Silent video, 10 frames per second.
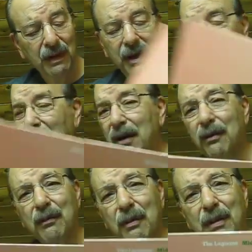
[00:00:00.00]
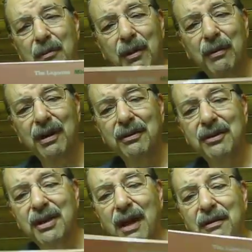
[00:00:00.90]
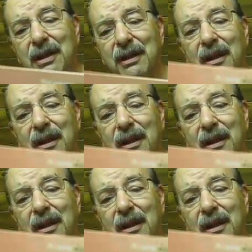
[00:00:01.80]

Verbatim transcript: And I don't remember what it sounded